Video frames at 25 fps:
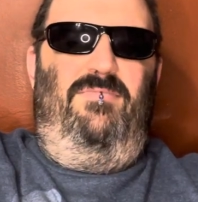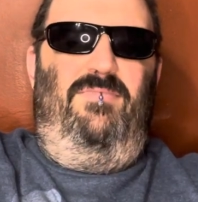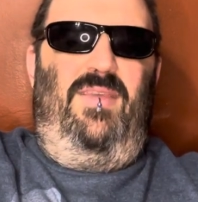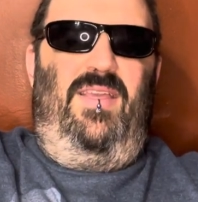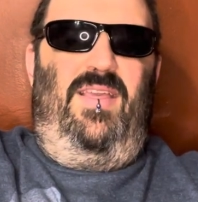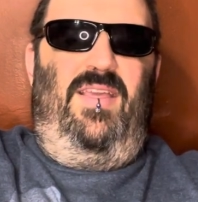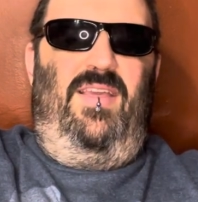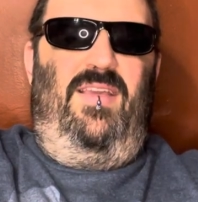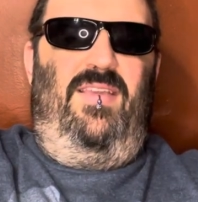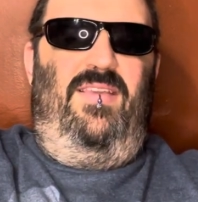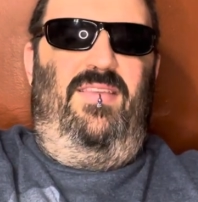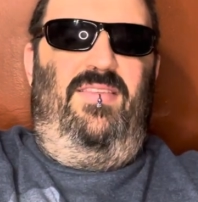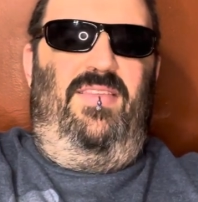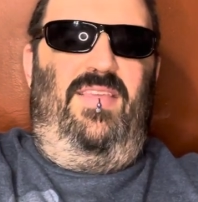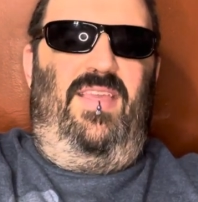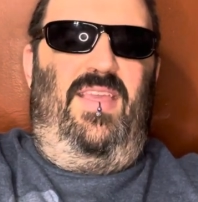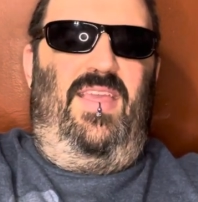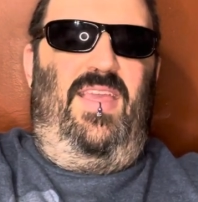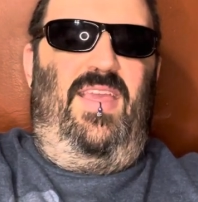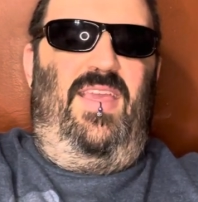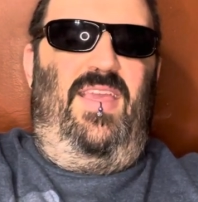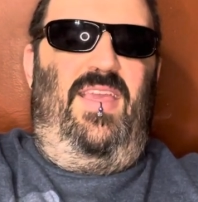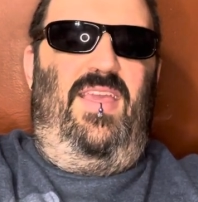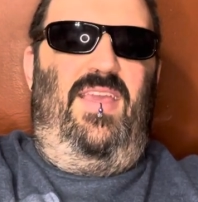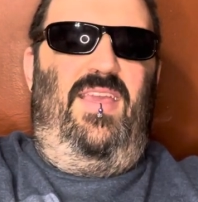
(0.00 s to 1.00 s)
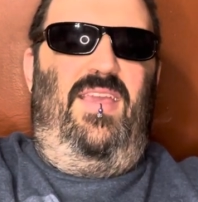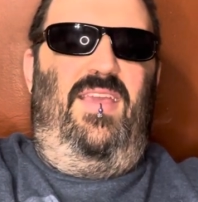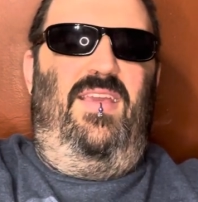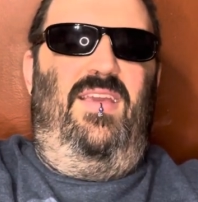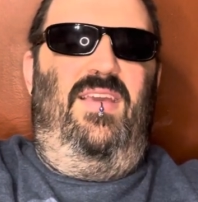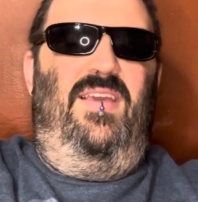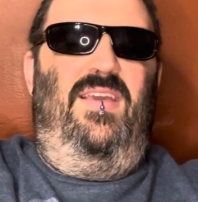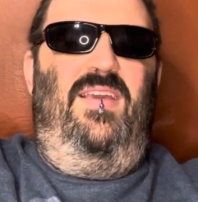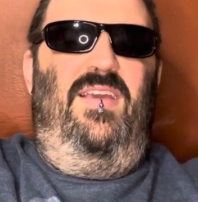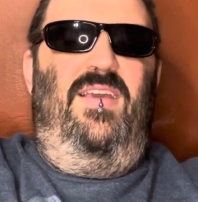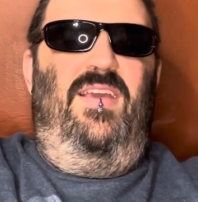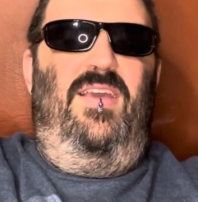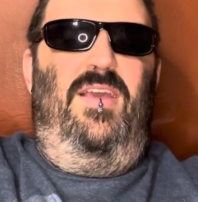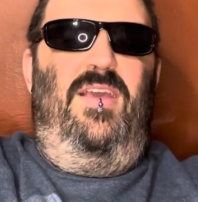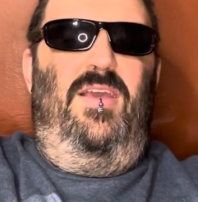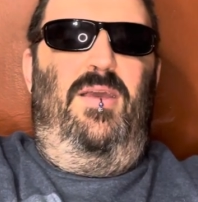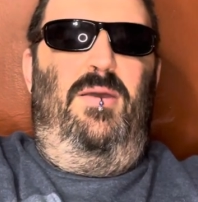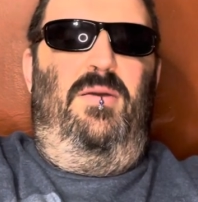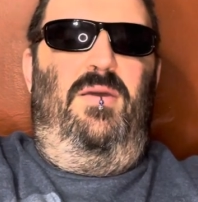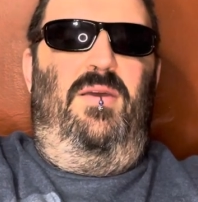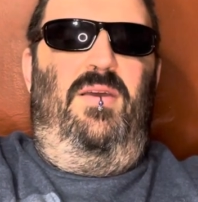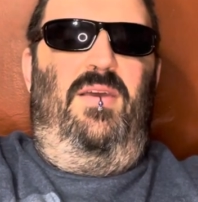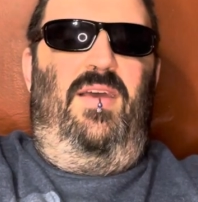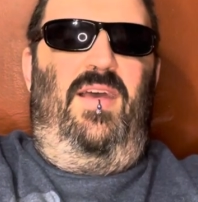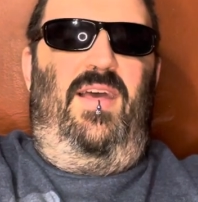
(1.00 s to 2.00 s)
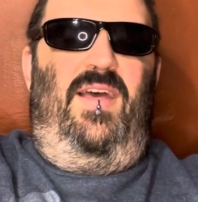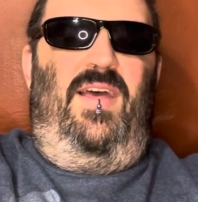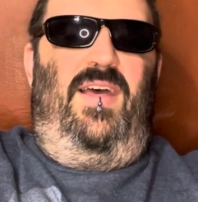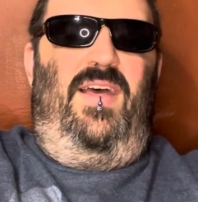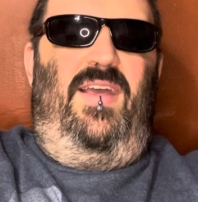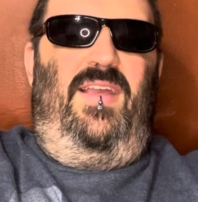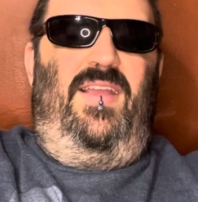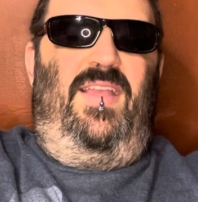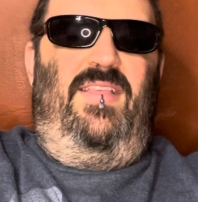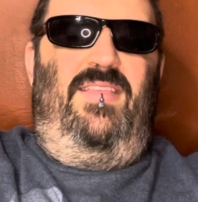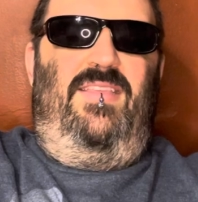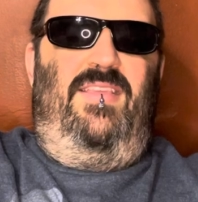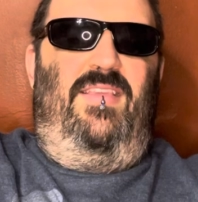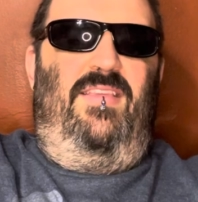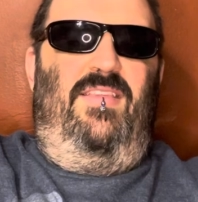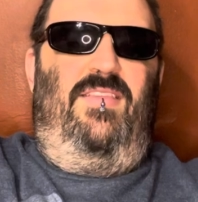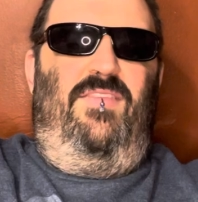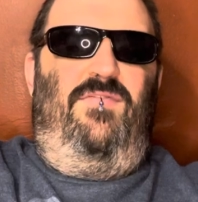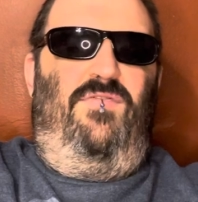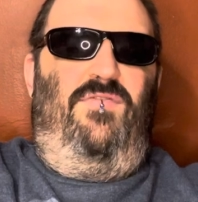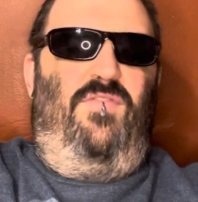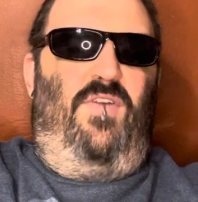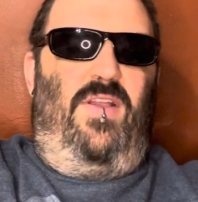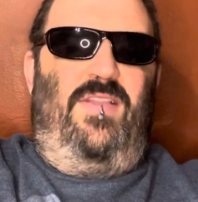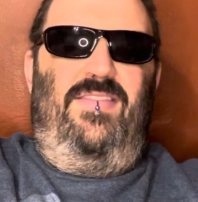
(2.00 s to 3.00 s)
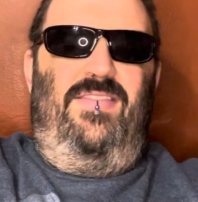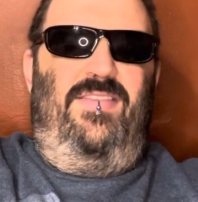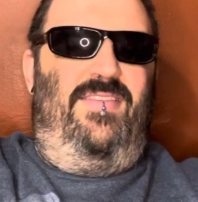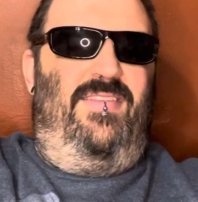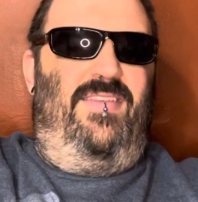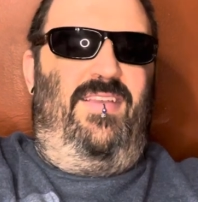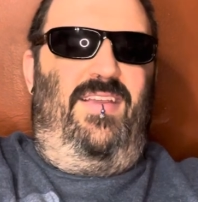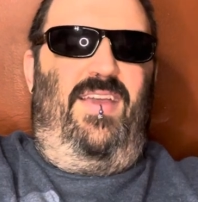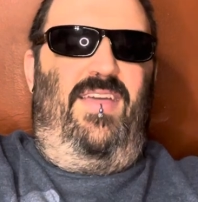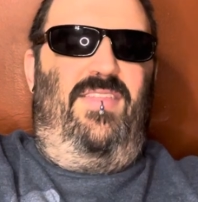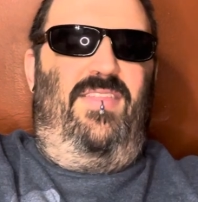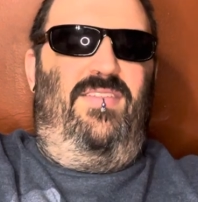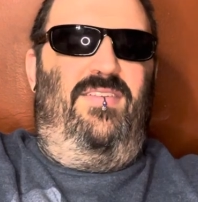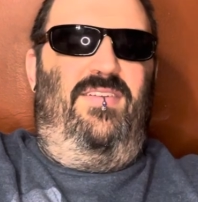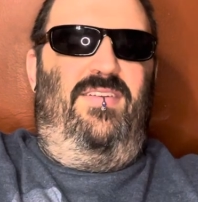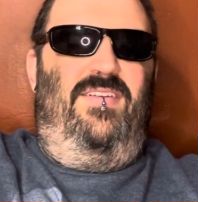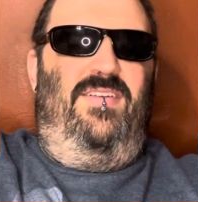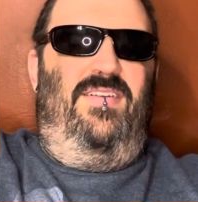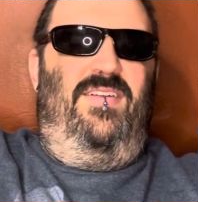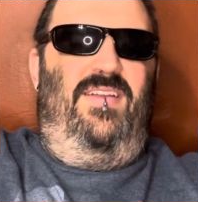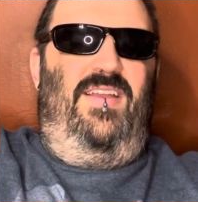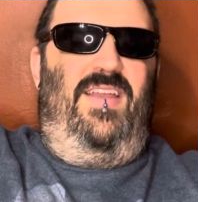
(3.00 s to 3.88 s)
because he gets his friends together